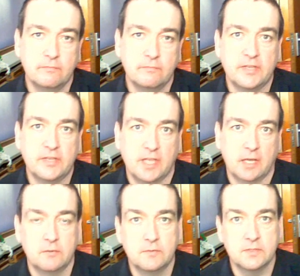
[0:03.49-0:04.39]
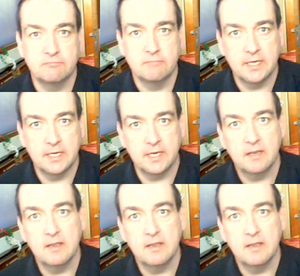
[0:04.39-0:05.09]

video and was really